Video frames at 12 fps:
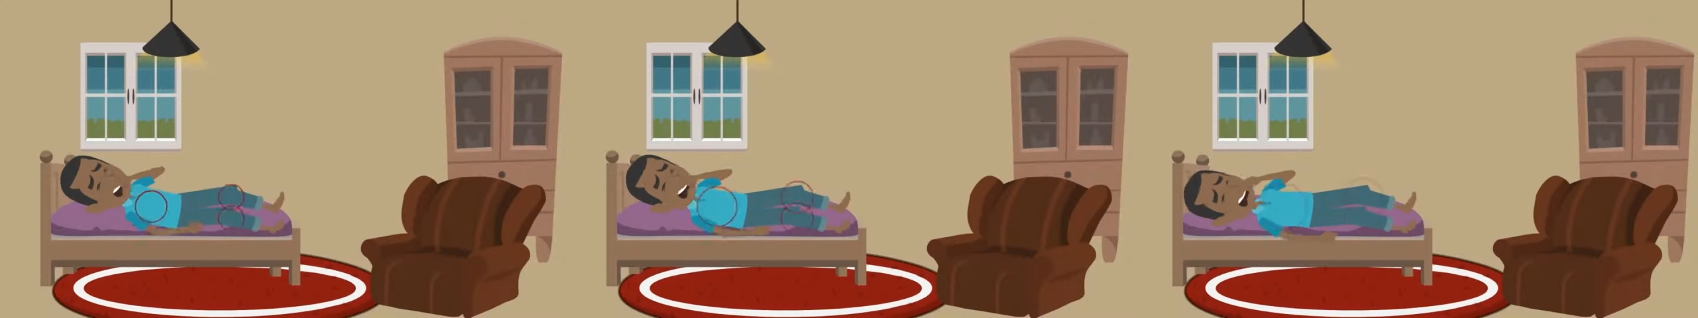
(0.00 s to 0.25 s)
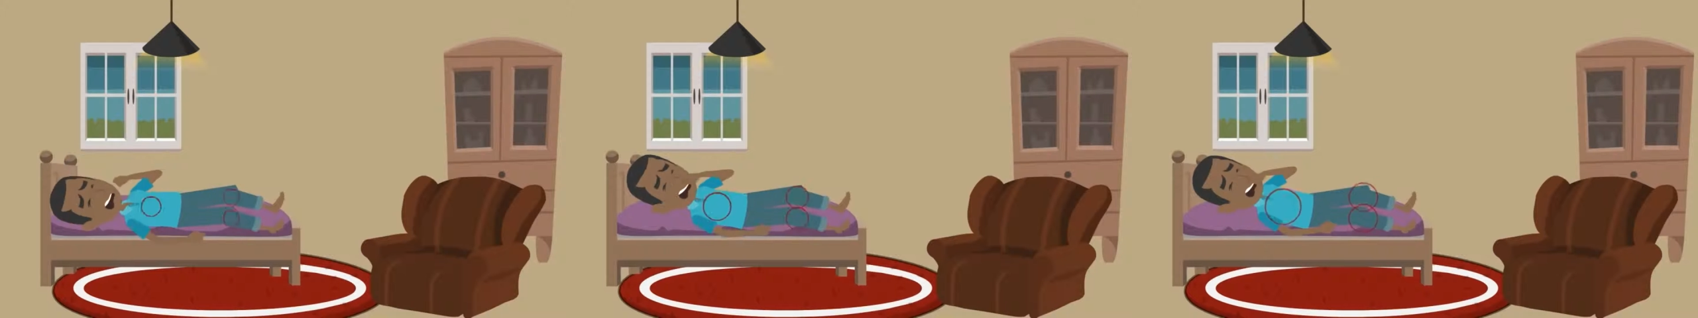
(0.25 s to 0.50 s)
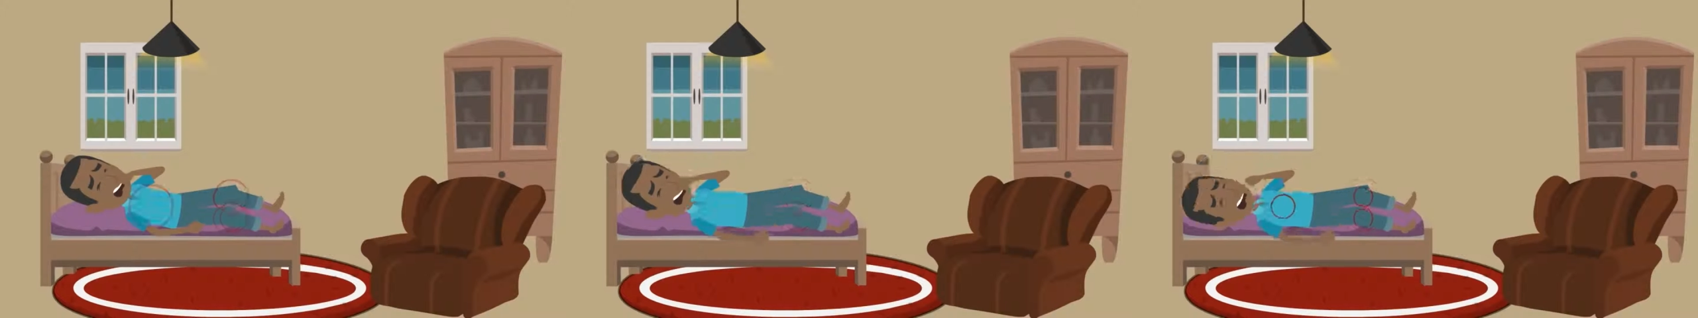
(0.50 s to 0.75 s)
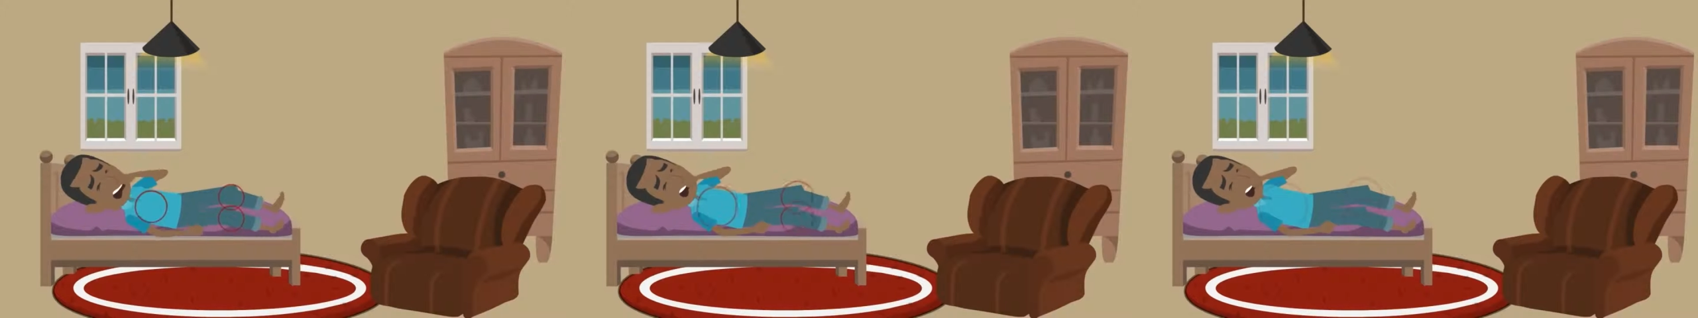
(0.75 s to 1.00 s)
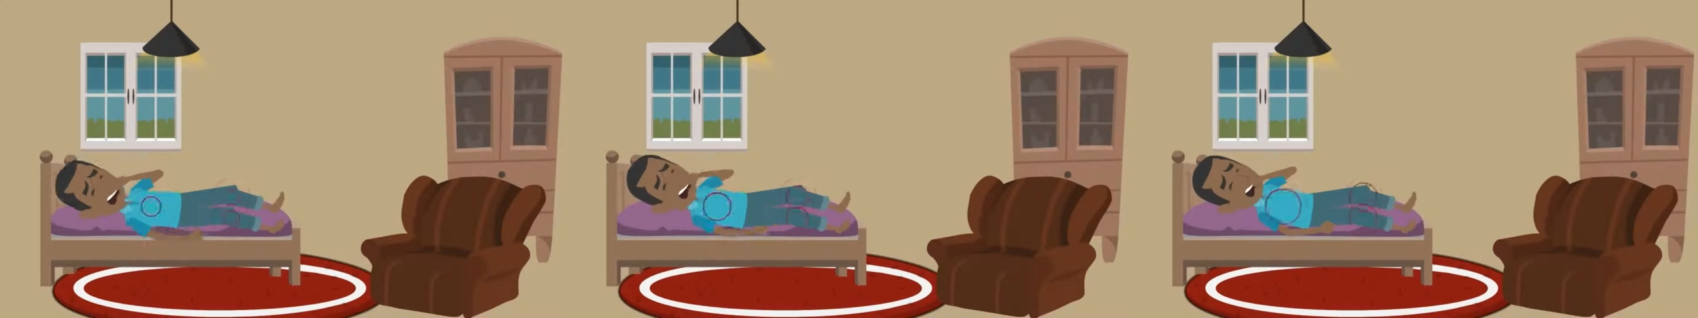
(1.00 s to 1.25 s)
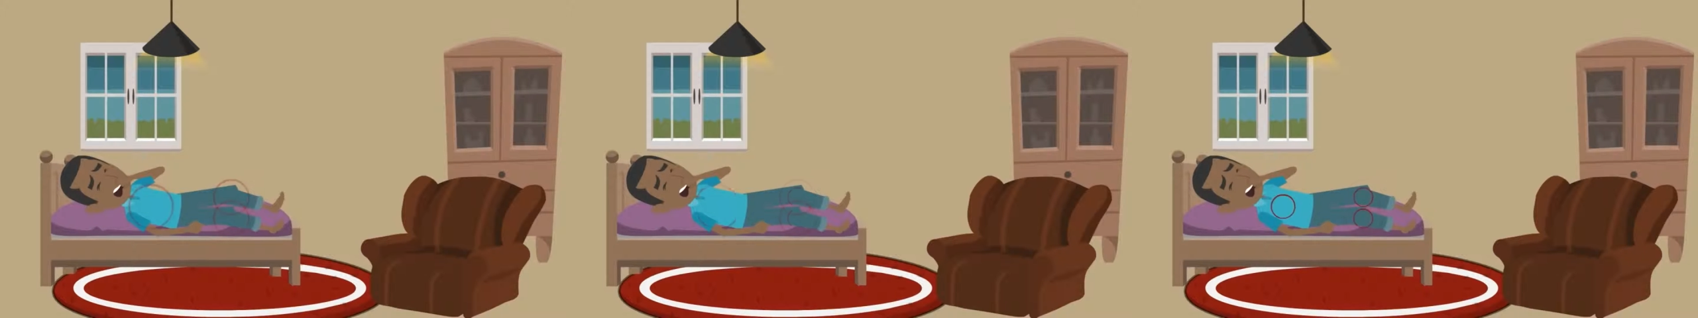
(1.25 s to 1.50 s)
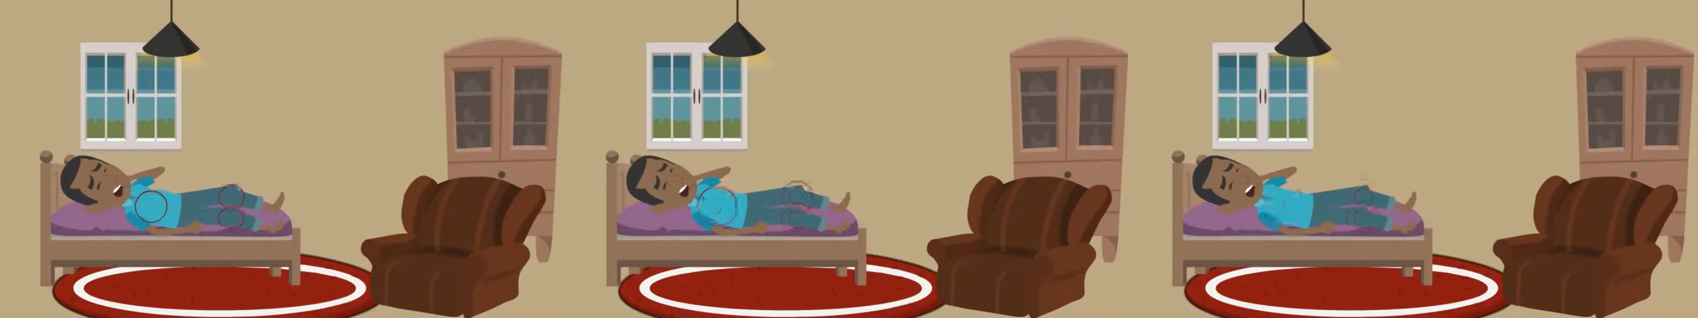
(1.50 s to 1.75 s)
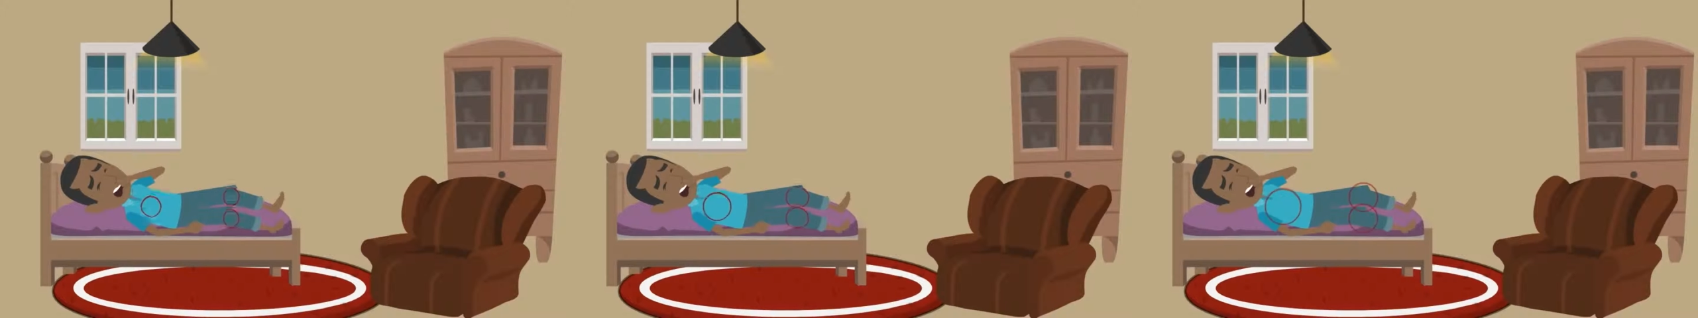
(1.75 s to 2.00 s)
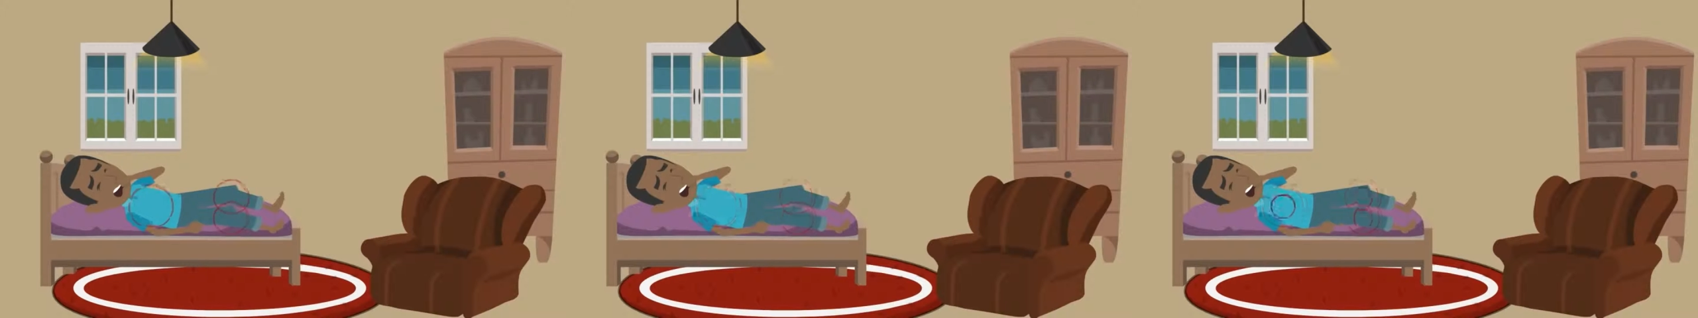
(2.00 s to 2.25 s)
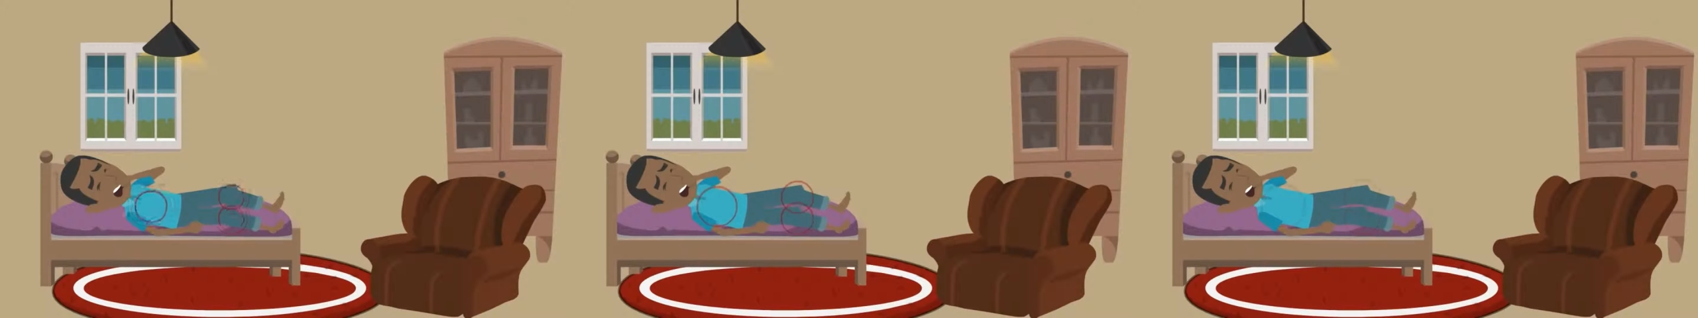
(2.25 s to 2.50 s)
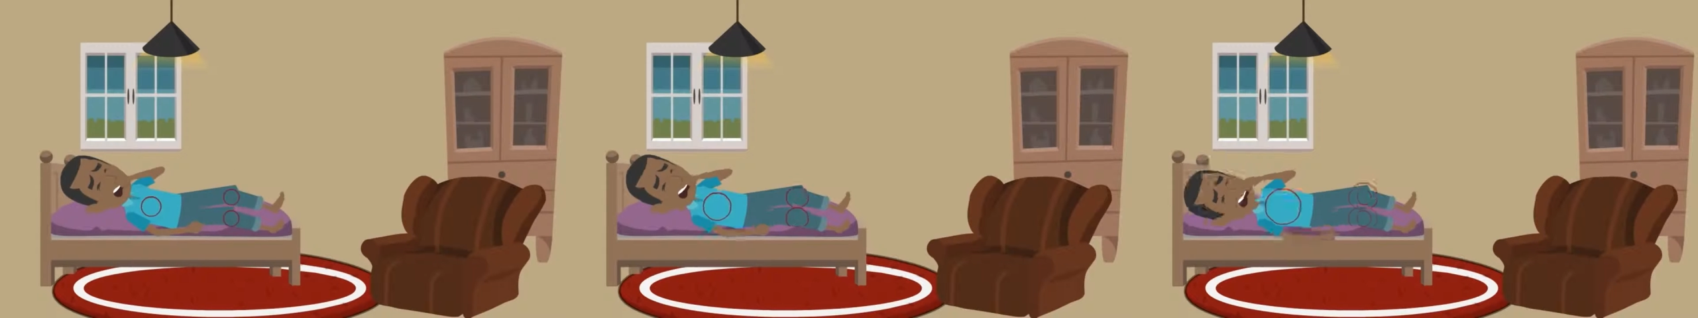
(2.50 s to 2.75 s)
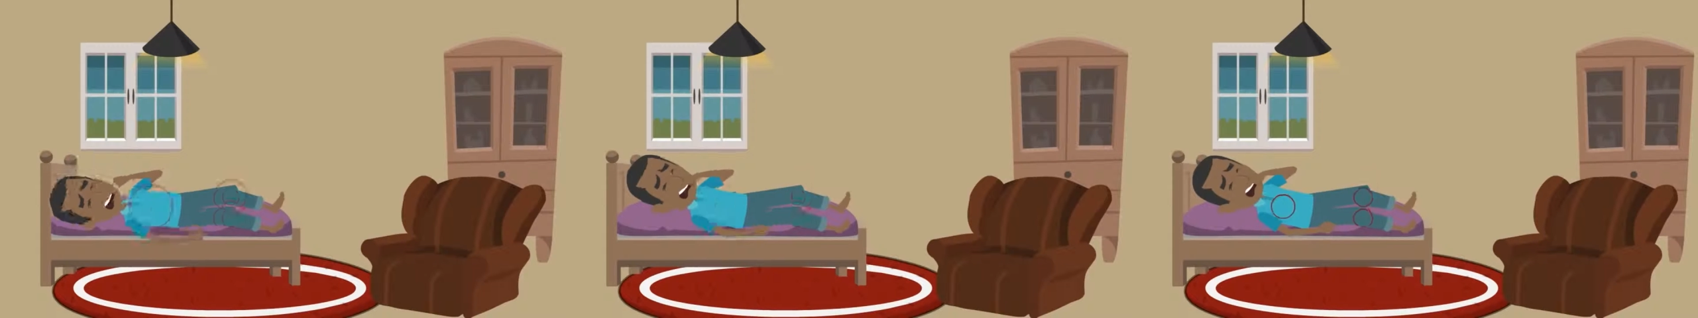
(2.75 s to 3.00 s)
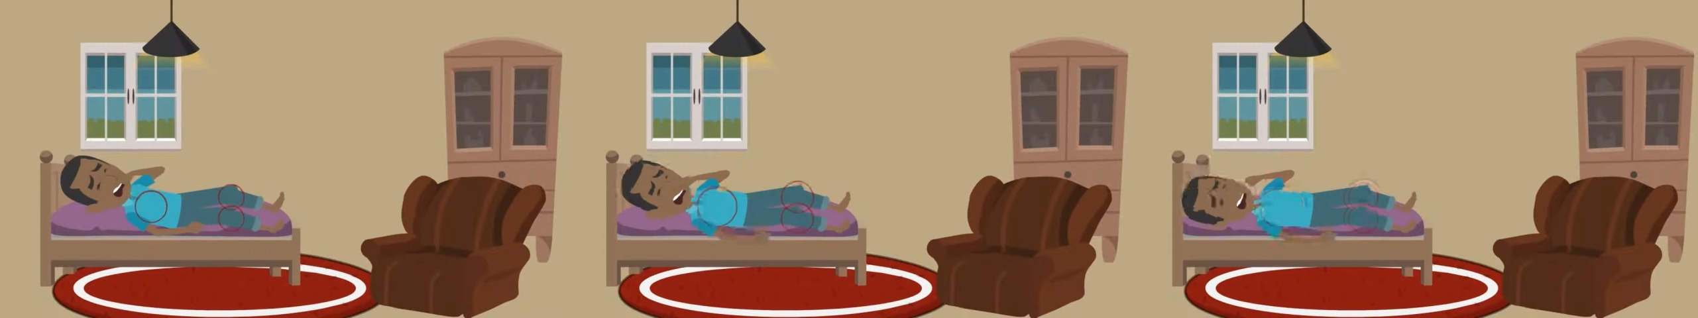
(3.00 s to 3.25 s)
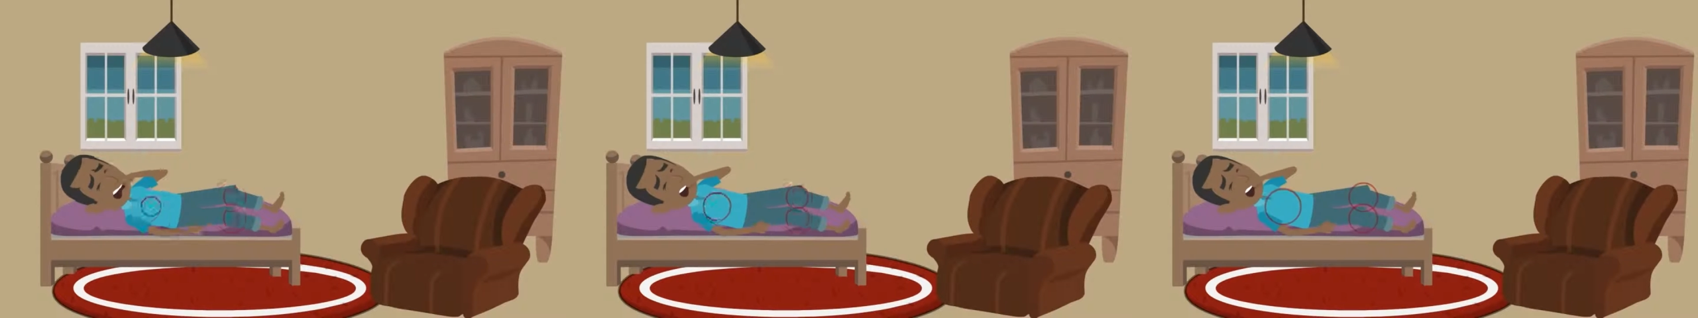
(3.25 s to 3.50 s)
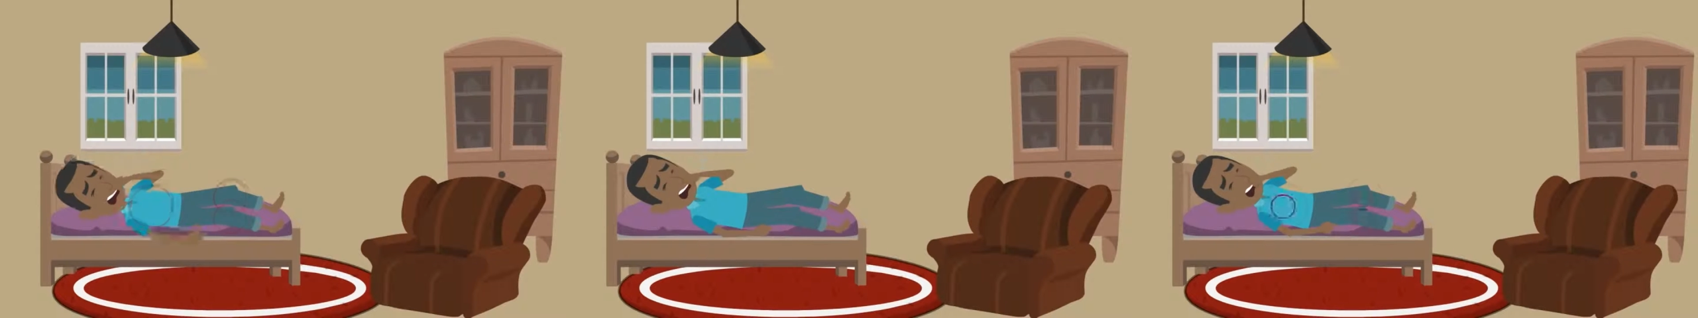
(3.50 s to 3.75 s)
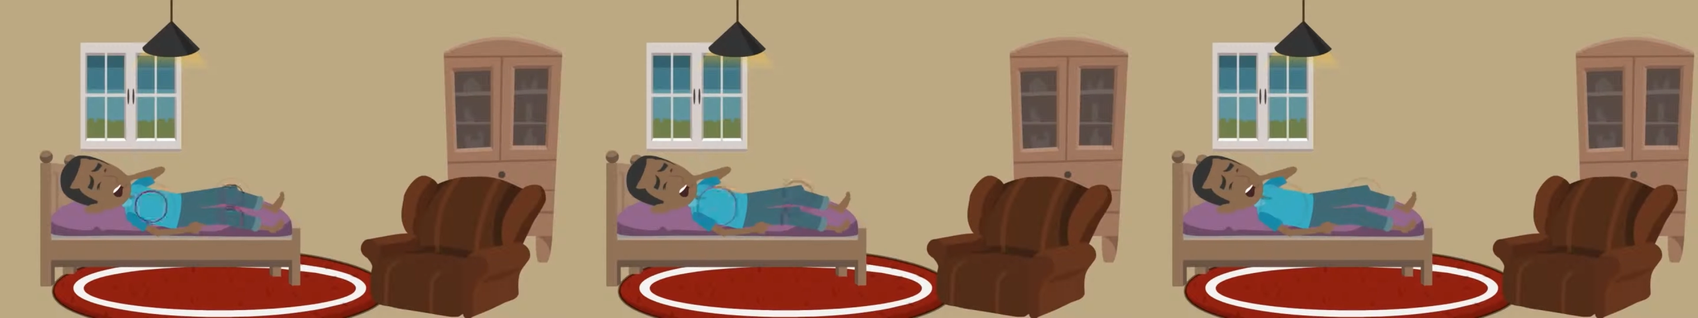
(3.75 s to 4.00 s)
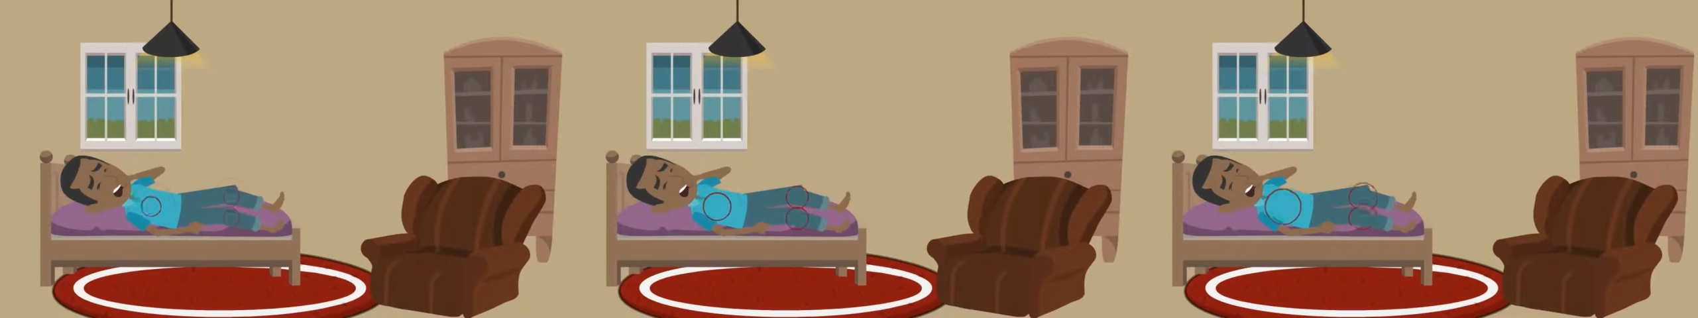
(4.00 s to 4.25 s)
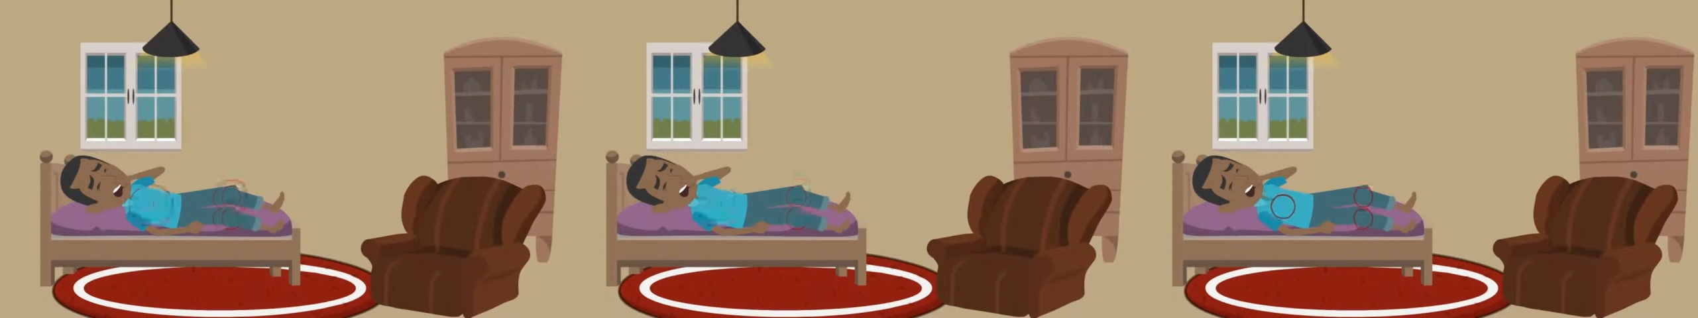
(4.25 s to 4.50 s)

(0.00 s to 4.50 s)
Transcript: No face is visible, so there are no lips to read.